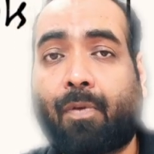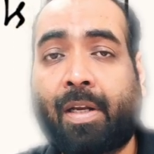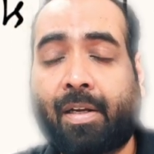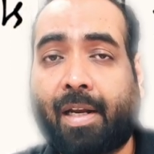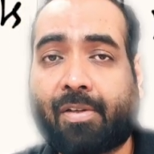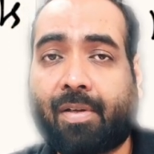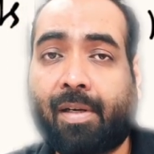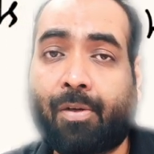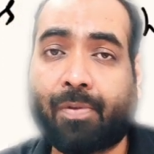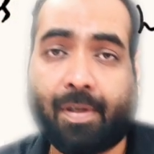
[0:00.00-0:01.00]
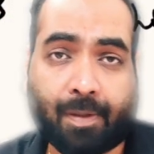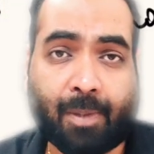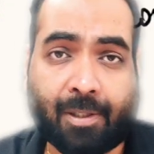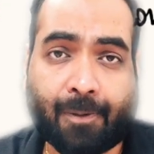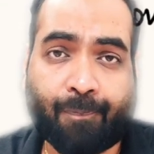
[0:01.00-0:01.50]
in next 3 to 6
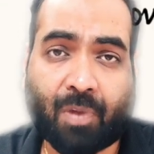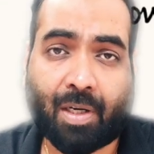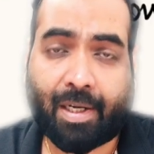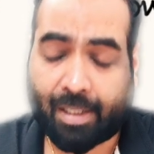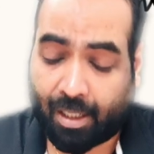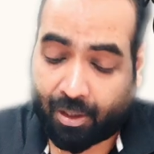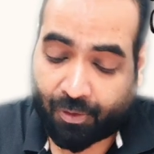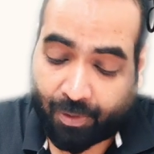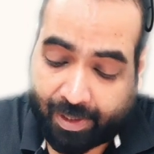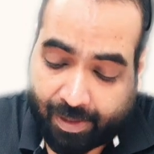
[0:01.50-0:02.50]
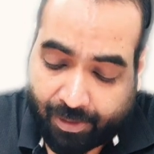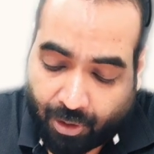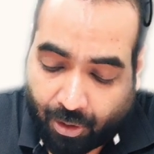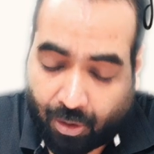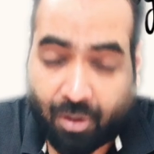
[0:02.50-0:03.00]
months, right? So this is
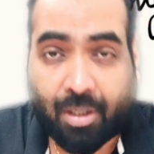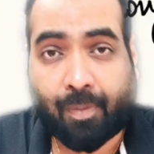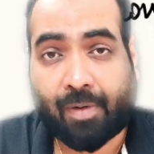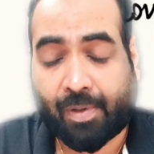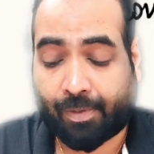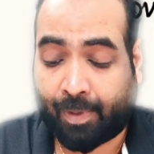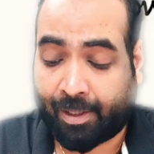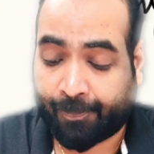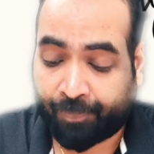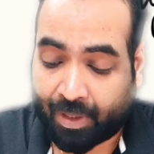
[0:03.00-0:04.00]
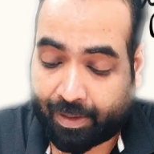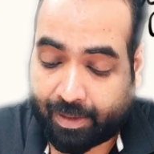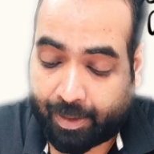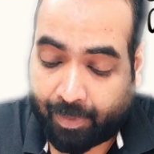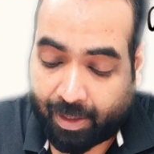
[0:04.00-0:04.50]
your long term investment.
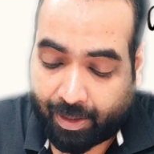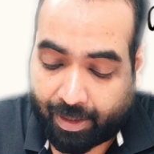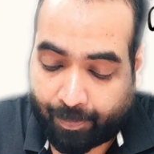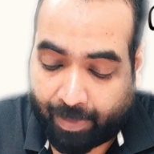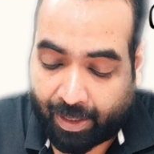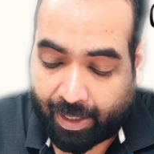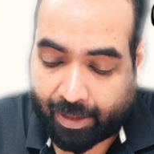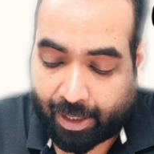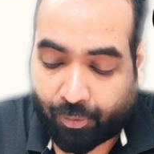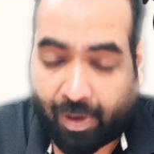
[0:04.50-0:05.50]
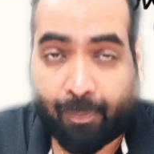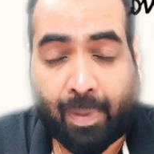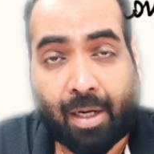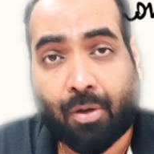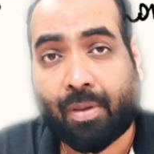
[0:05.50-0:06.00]
Similarly, the building that you have
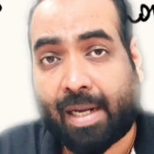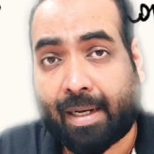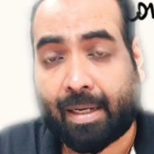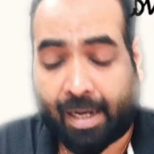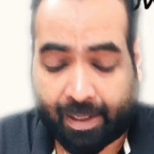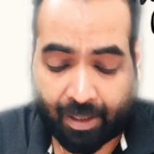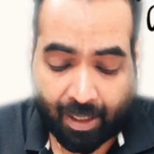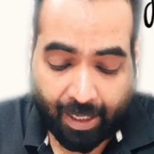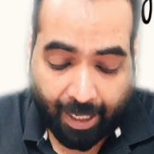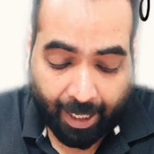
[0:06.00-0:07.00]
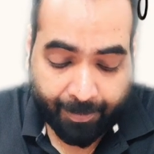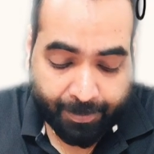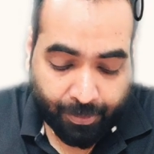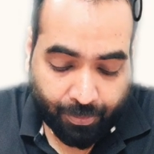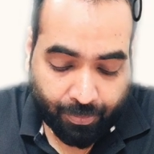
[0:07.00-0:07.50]
built on that land
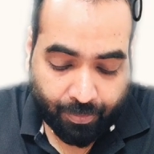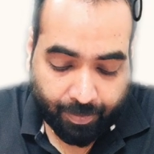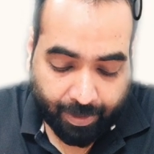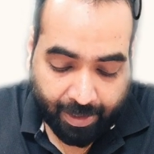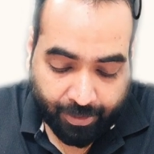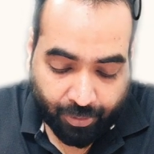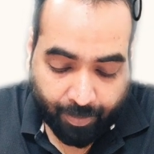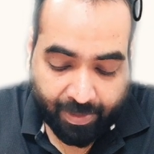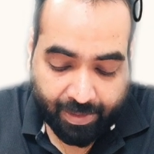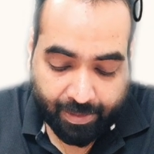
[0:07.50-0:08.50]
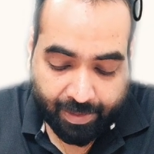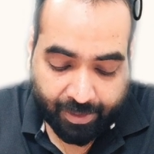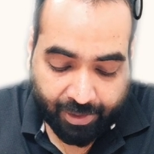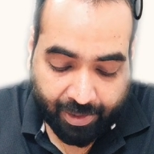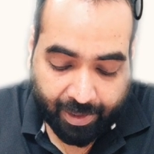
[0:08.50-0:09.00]
helps you run your business
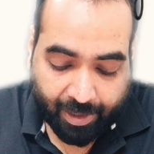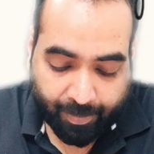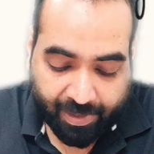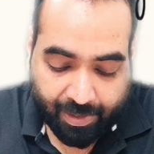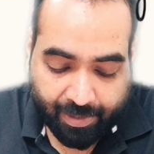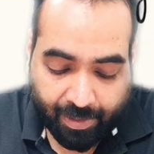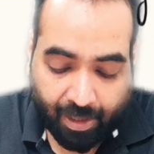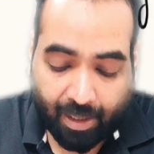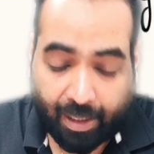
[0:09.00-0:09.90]
and generate business